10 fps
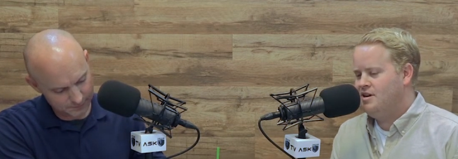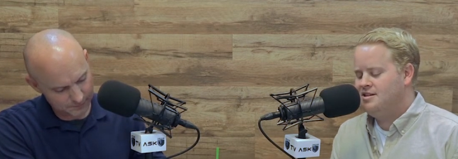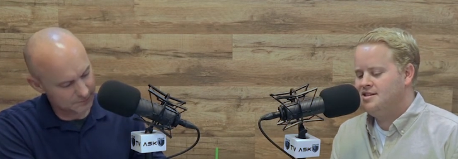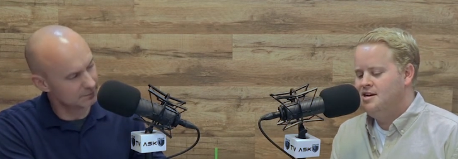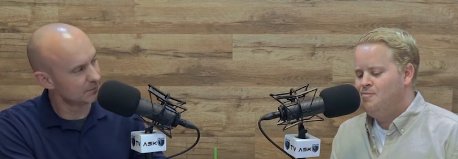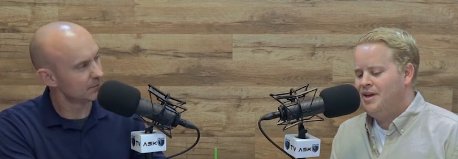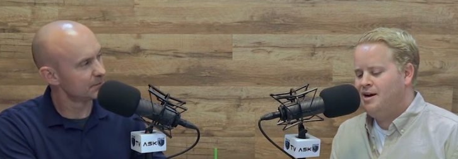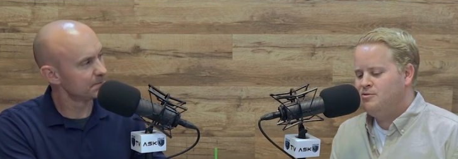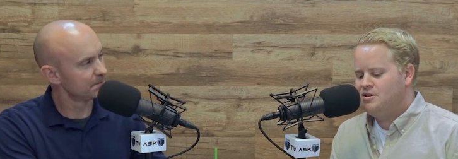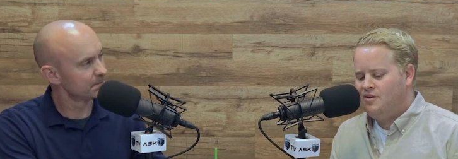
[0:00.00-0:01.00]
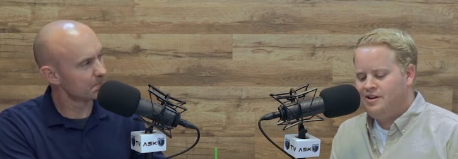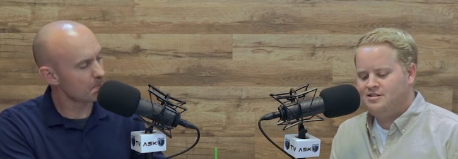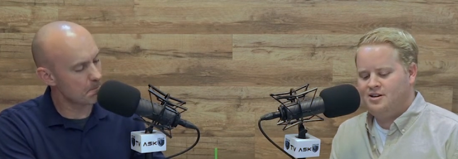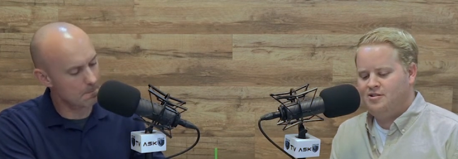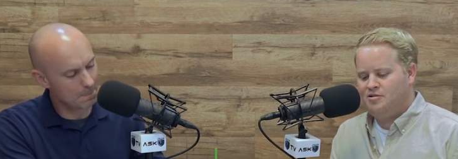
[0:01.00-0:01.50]
Speaker 1: things. And I was calling
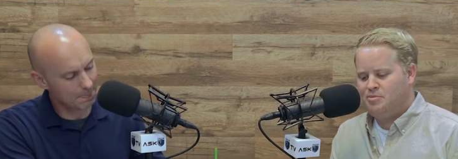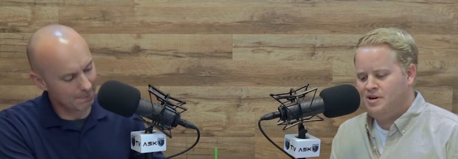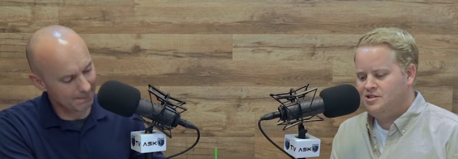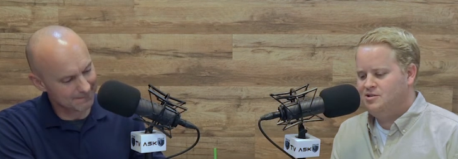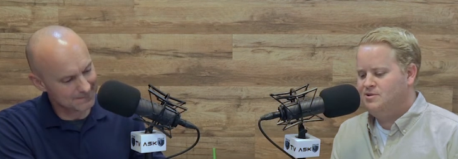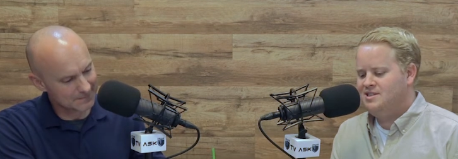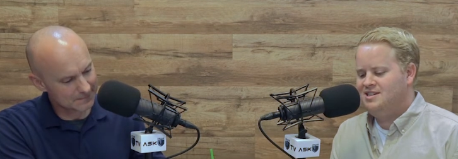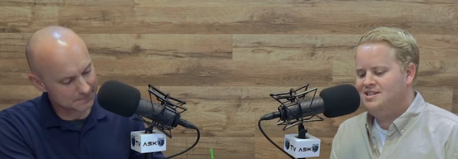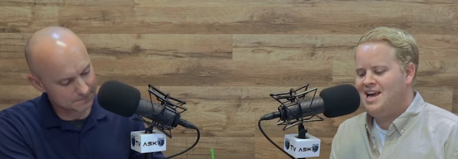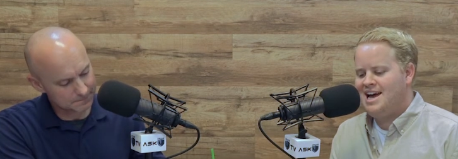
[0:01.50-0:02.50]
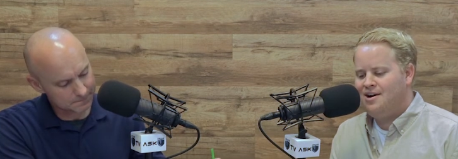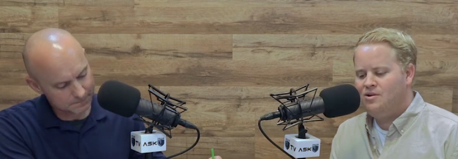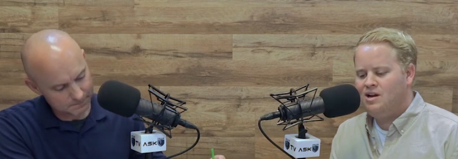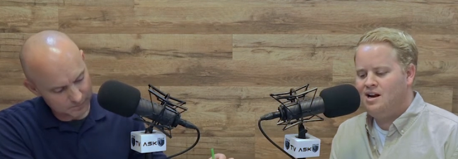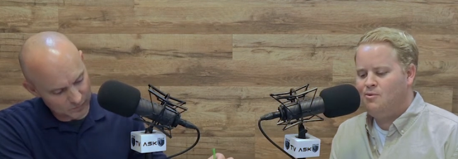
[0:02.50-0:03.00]
because I heard your production was in
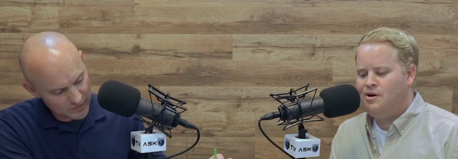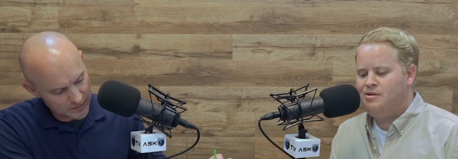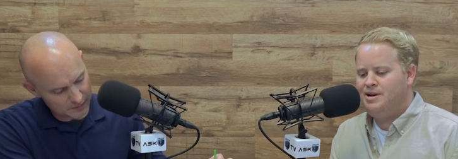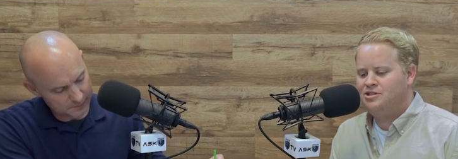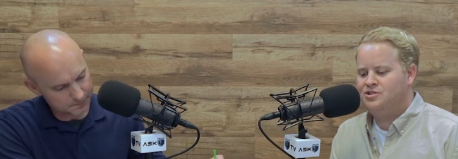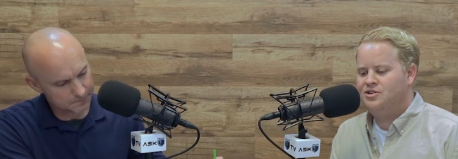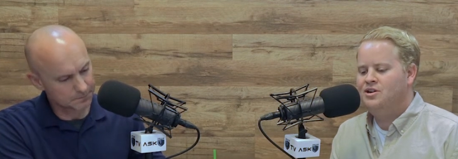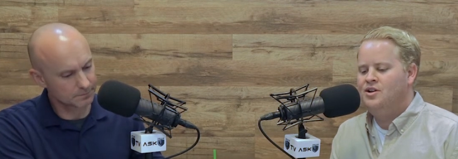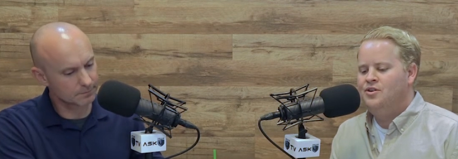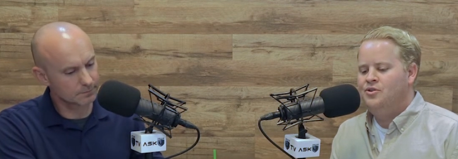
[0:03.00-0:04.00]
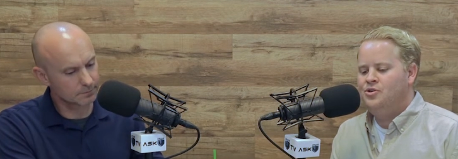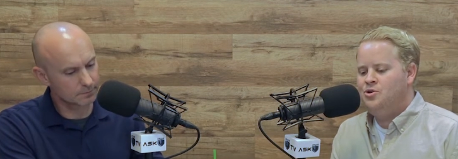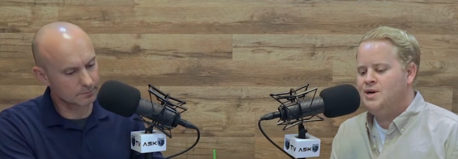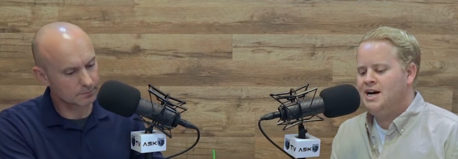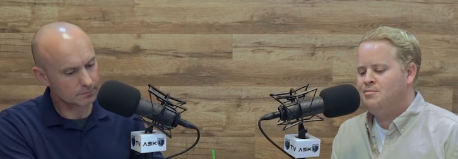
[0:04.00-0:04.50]
town, and I wanted to make sure
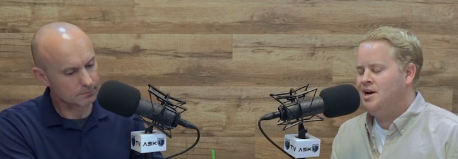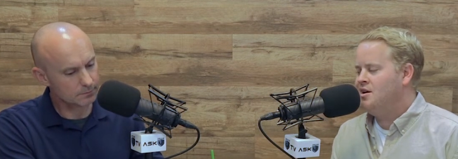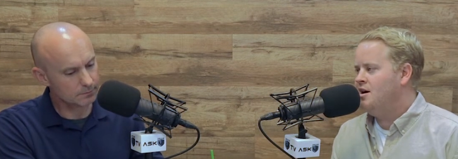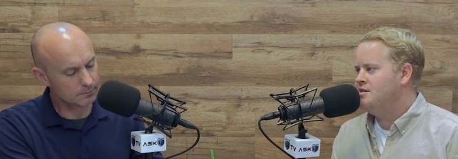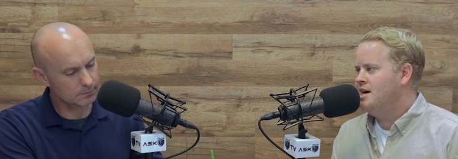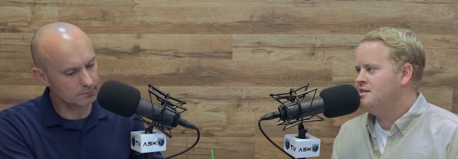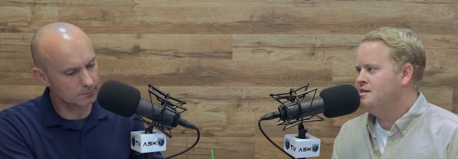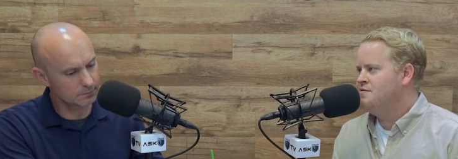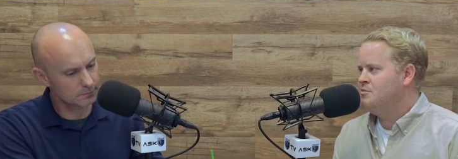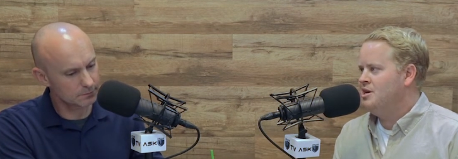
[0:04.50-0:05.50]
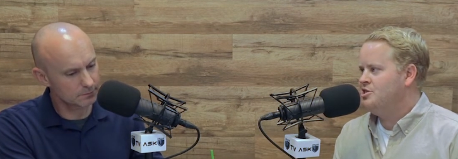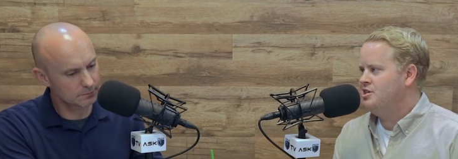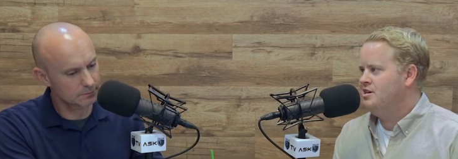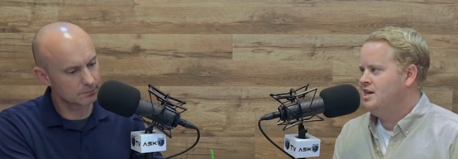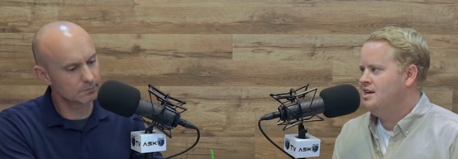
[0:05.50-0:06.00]
you had my contact
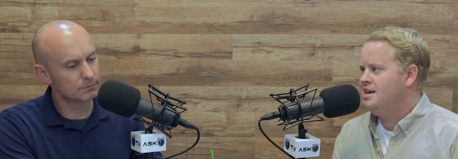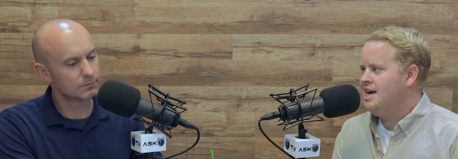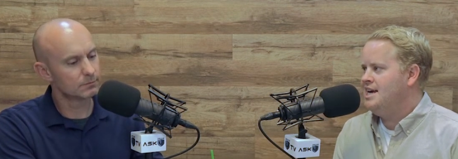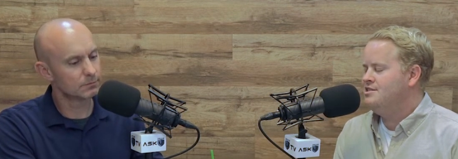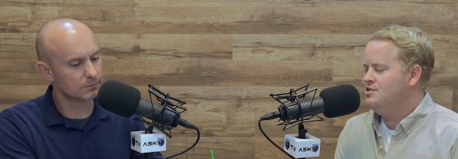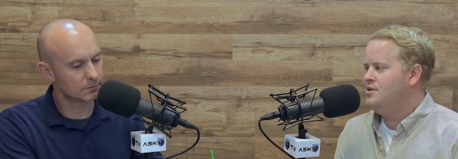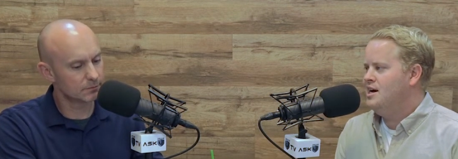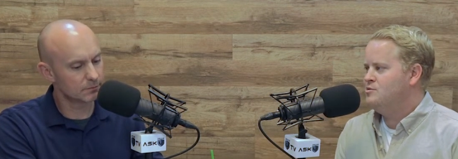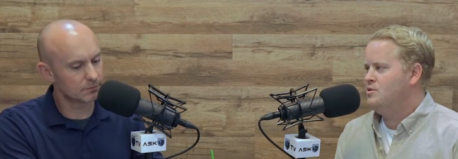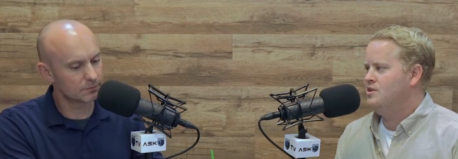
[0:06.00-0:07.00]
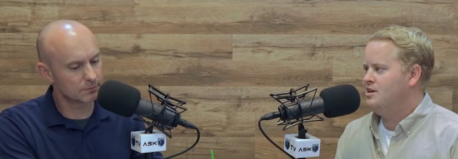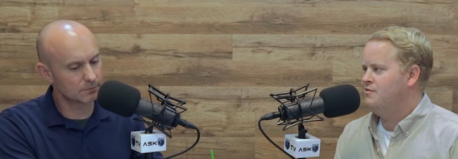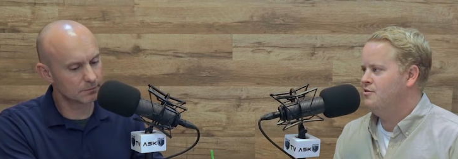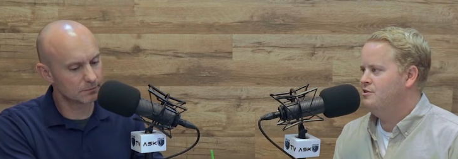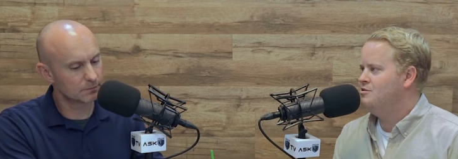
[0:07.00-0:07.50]
information in case you guys were looking
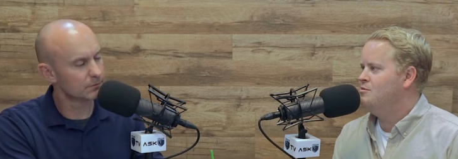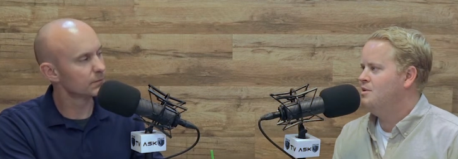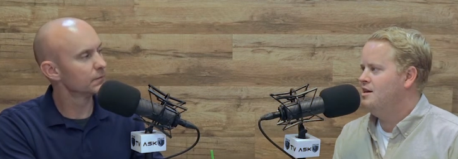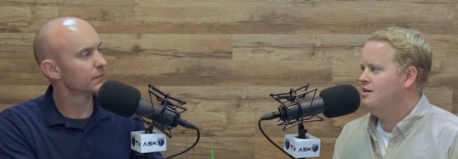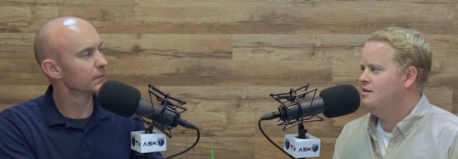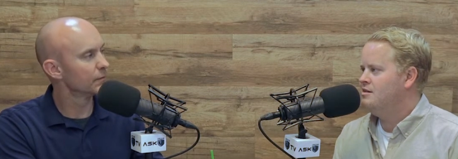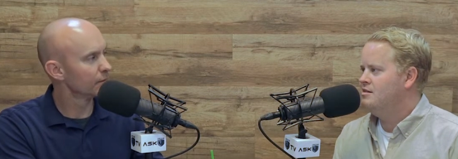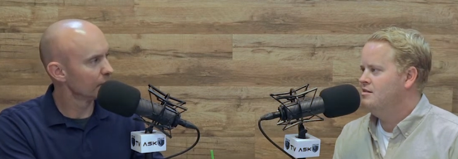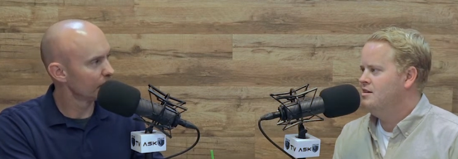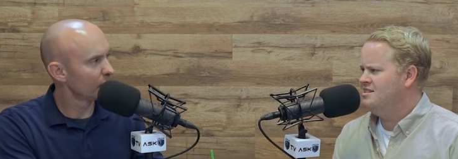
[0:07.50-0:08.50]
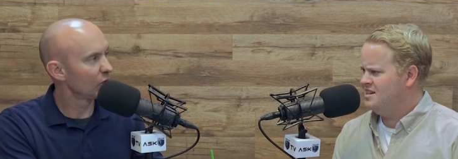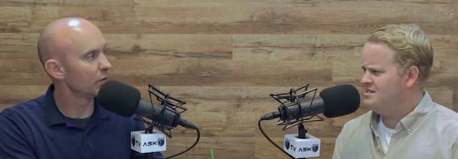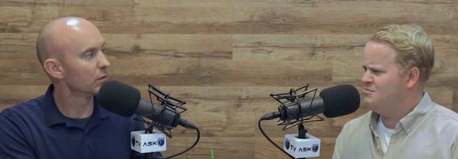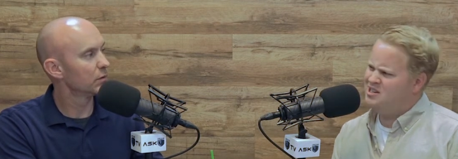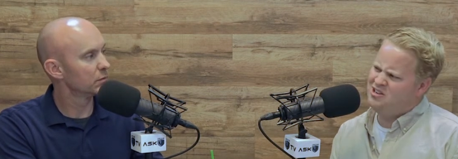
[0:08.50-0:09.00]
for a drone pilot. Is that
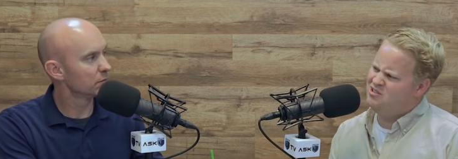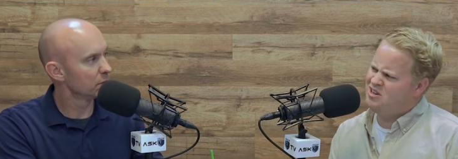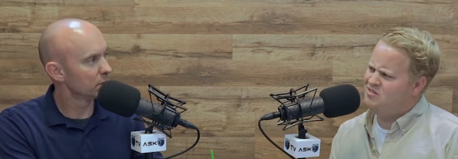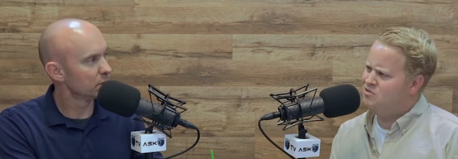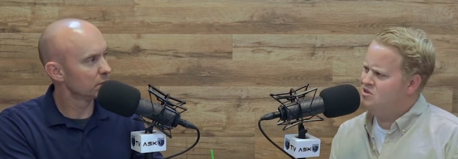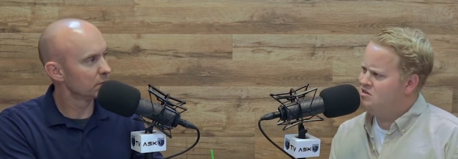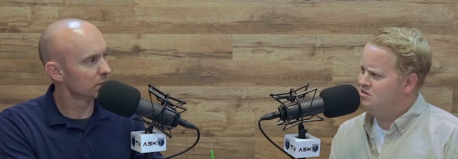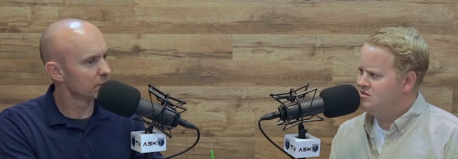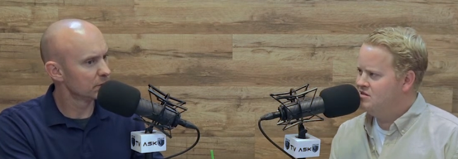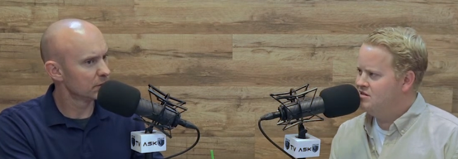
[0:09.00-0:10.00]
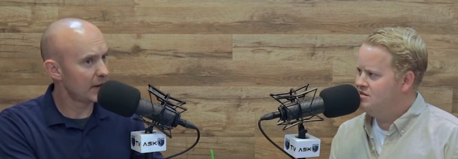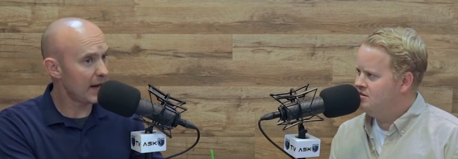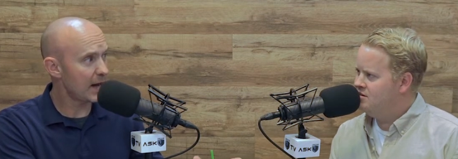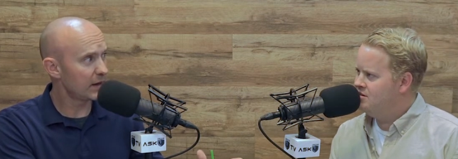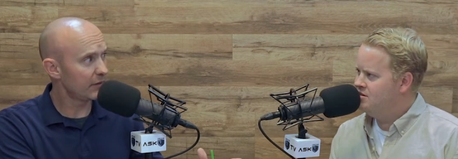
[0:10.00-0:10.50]
something you're looking for?
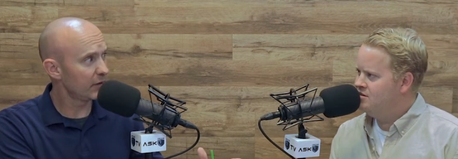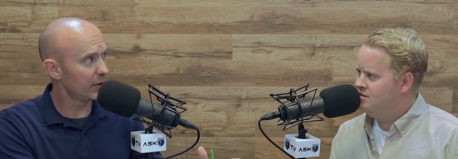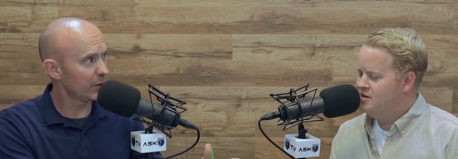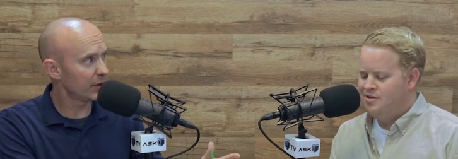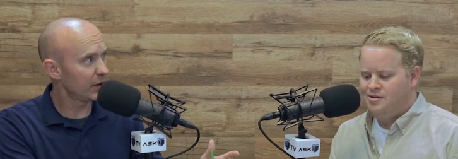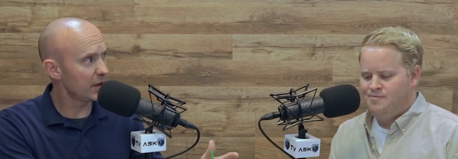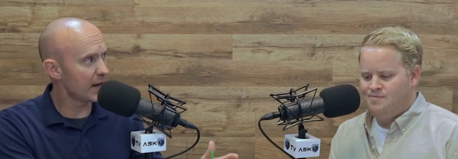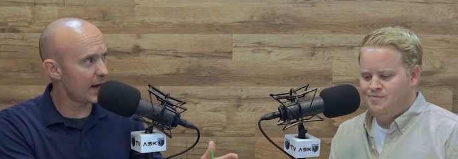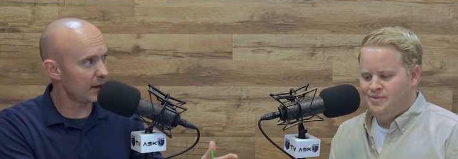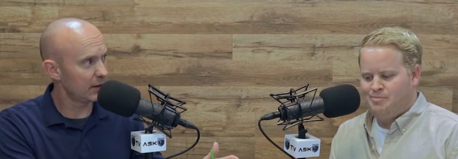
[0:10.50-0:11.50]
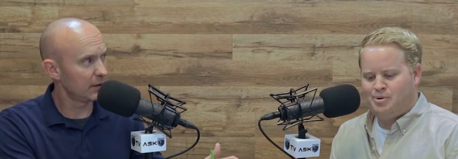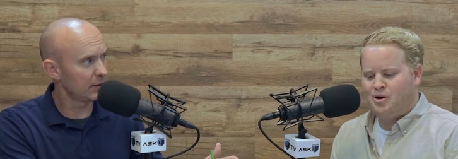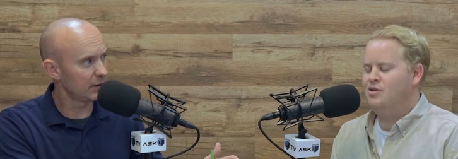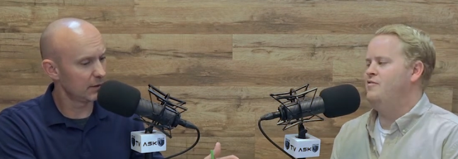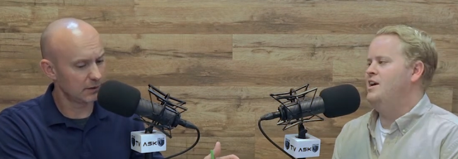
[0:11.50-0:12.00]
Yeah, definitely. We're going to need that.
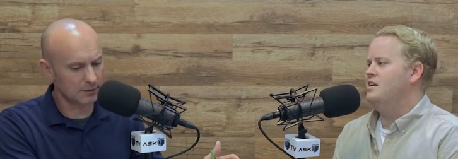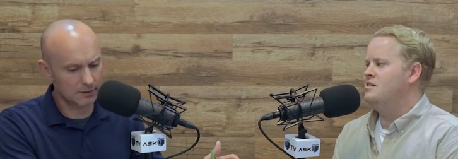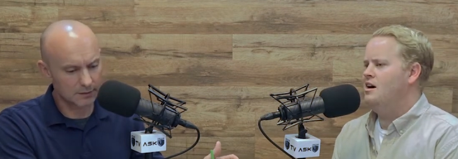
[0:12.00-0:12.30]
Perfect.